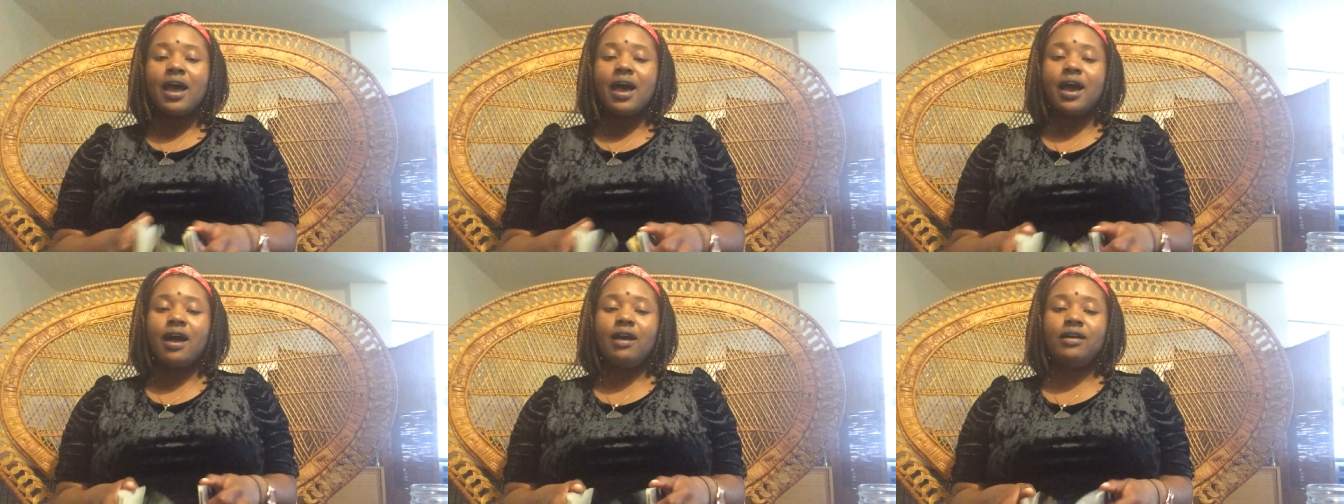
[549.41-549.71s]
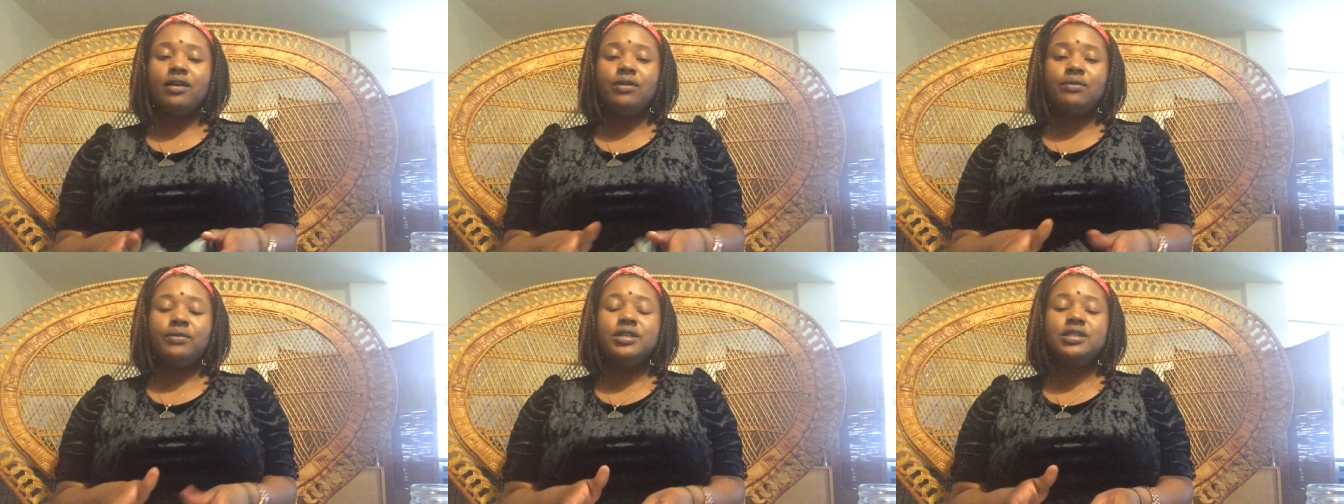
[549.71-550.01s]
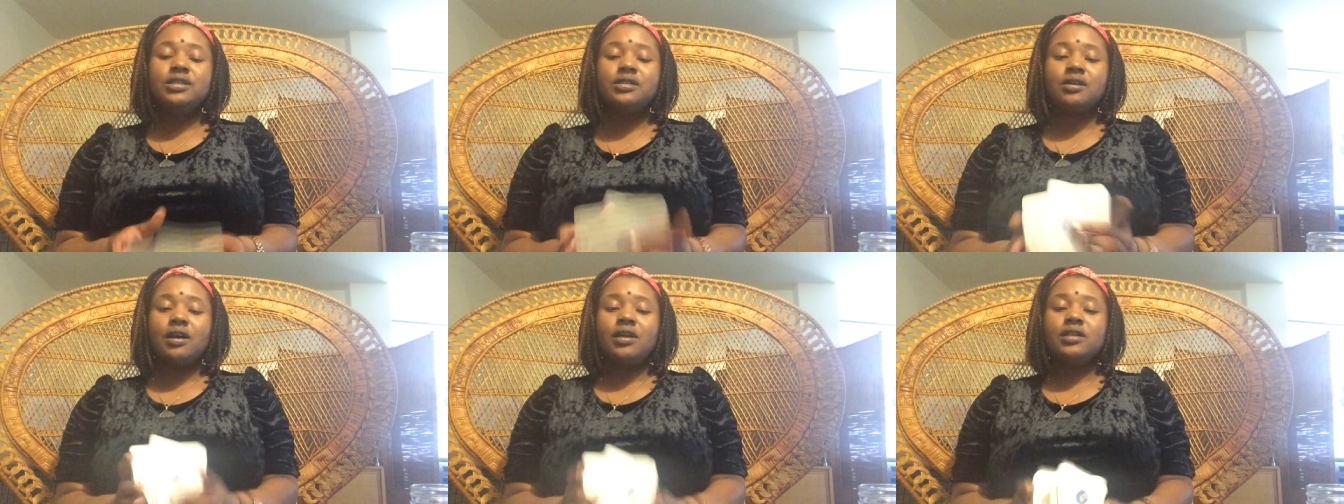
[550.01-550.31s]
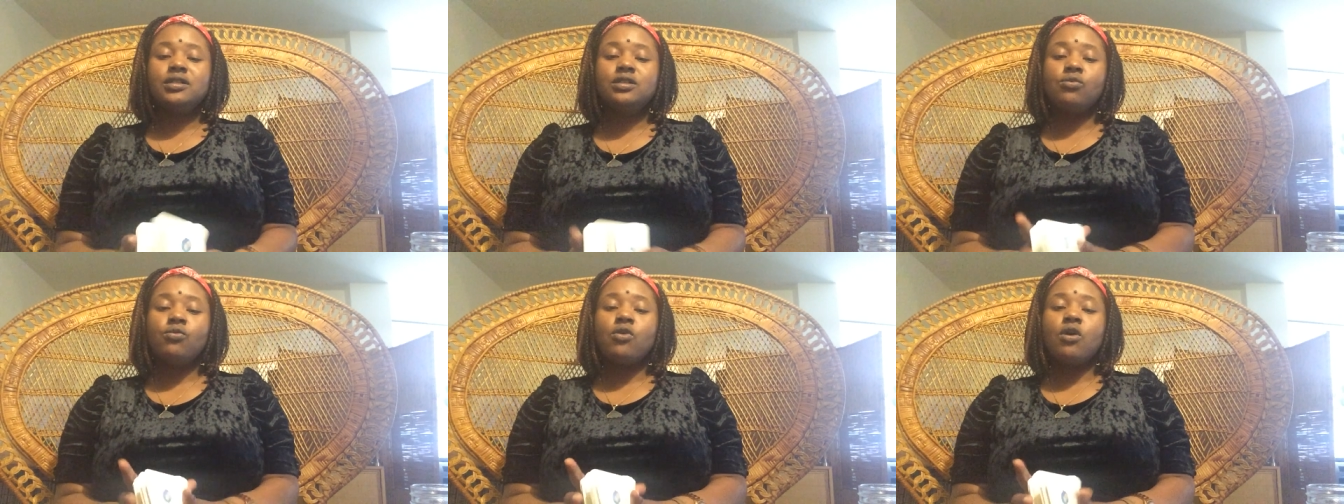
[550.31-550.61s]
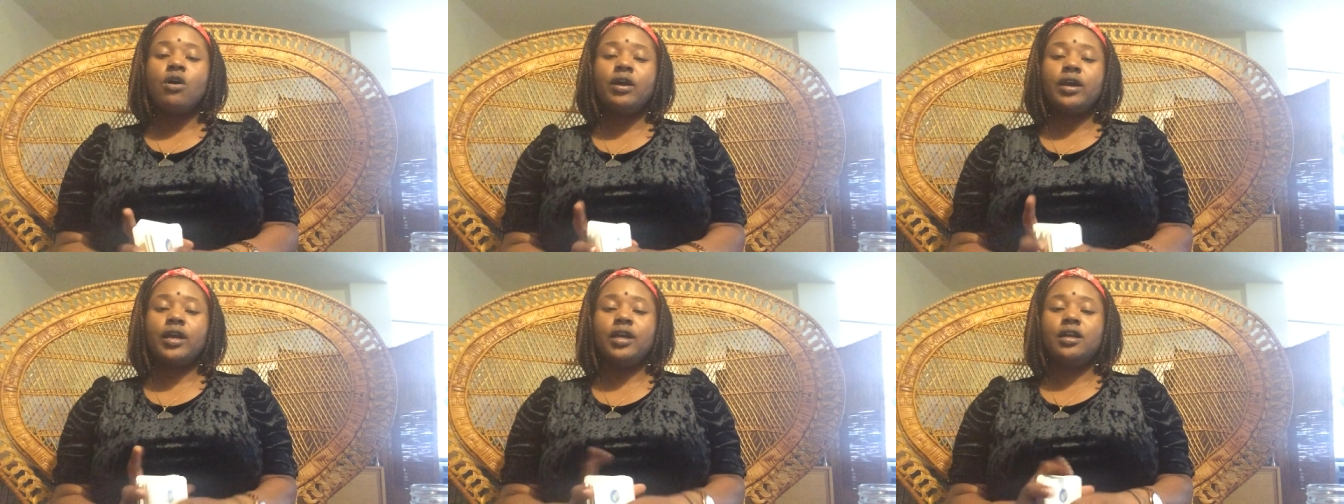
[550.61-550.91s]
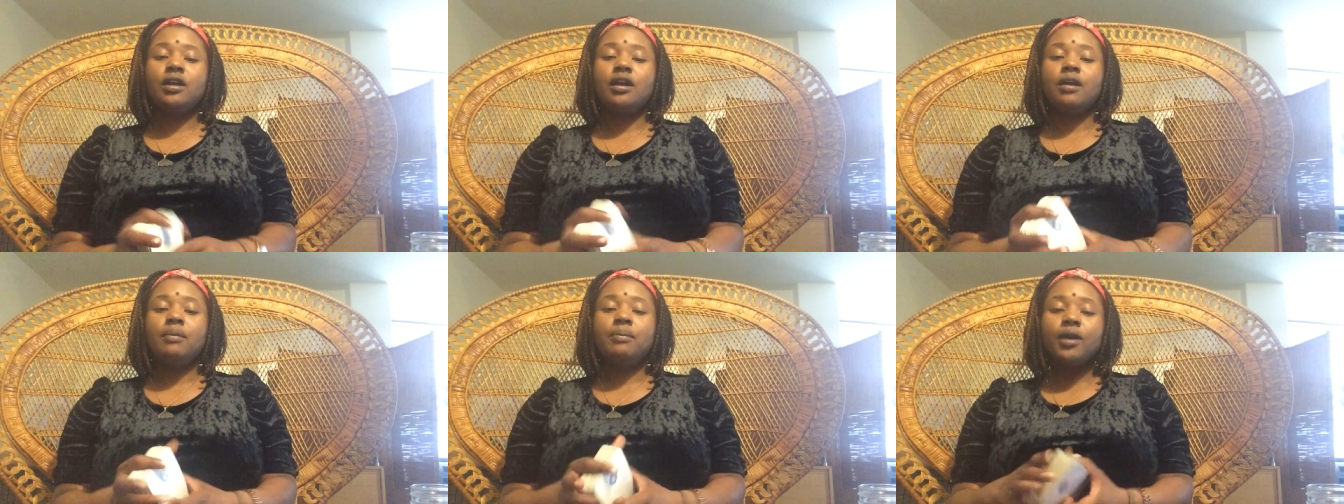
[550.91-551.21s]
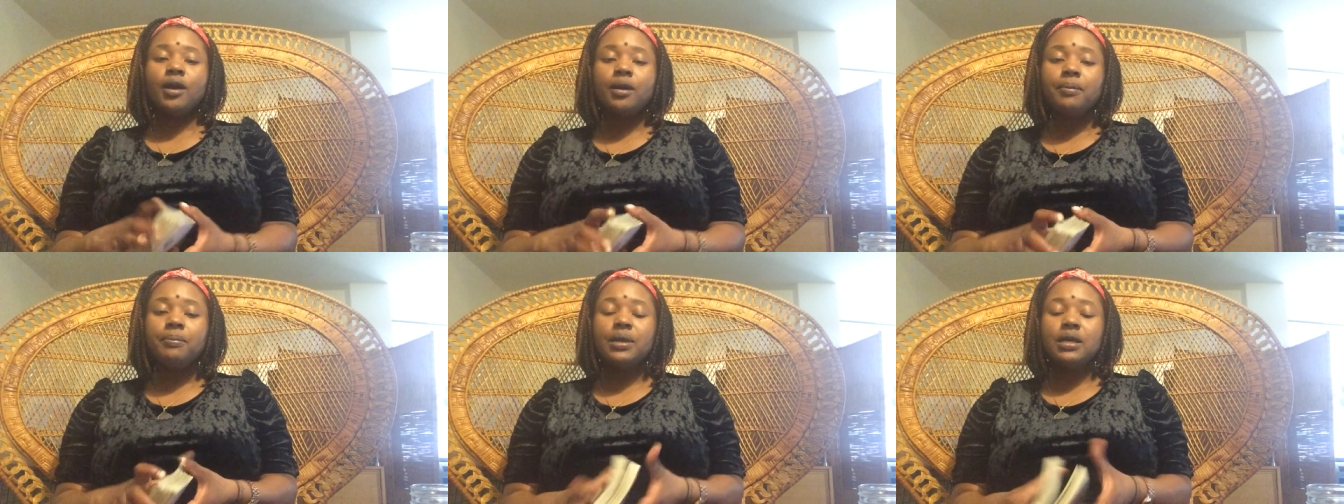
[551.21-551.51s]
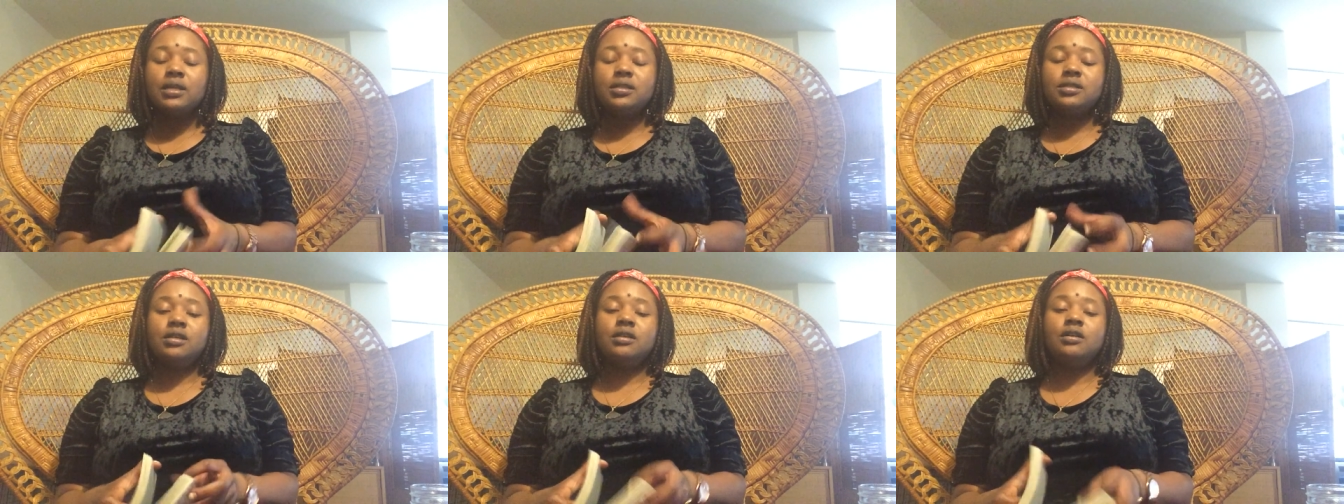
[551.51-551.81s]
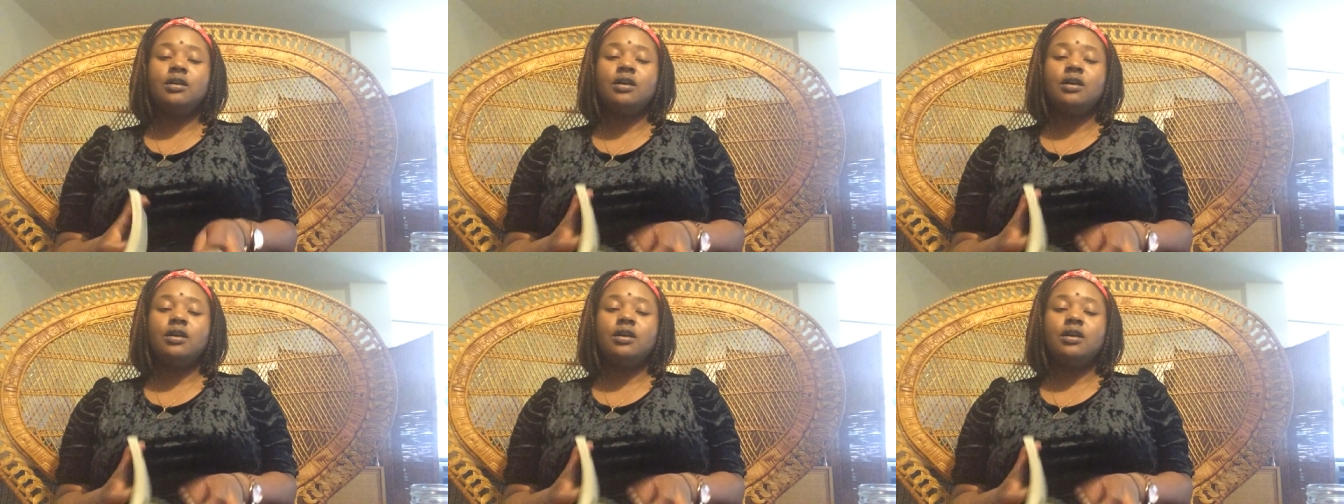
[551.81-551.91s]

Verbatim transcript: How can we start to walk in our purpose and